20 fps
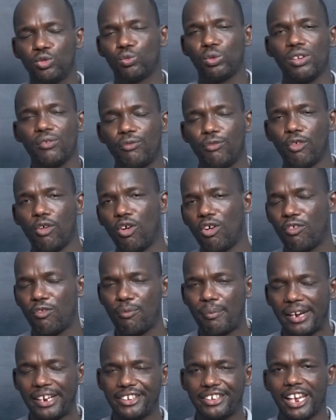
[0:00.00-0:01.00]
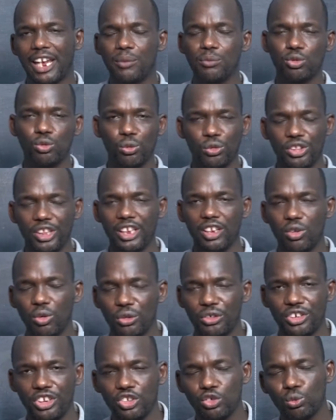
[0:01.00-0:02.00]
24 of my times to think
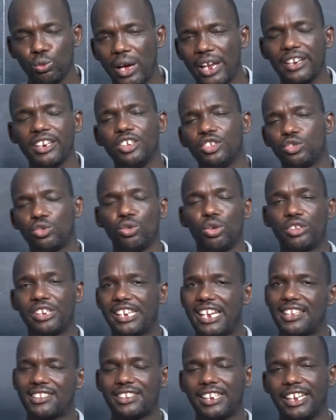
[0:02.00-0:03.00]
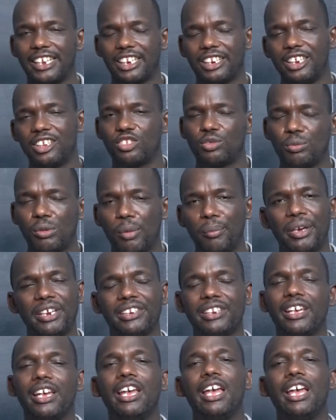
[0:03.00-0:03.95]
on this one. It's not just like this moment.